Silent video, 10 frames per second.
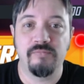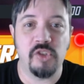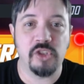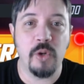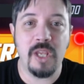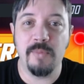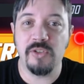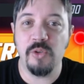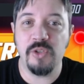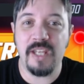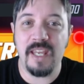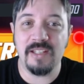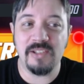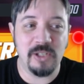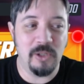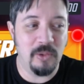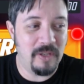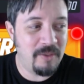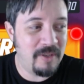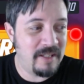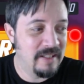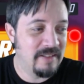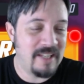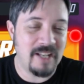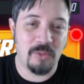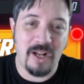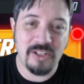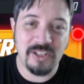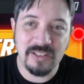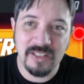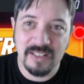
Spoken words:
Just go get him as soon as you can. So anyway, thanks for watching.